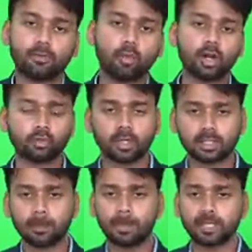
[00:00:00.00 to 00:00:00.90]
What was
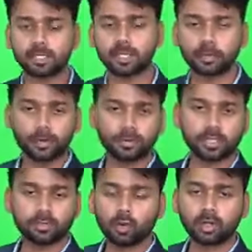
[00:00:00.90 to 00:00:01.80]
the basic
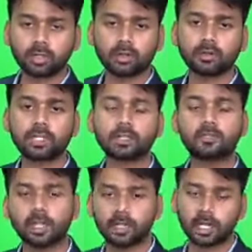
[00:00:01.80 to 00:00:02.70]
information? What did
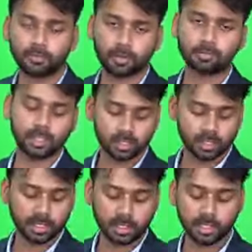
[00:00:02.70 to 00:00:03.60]
we get from this study?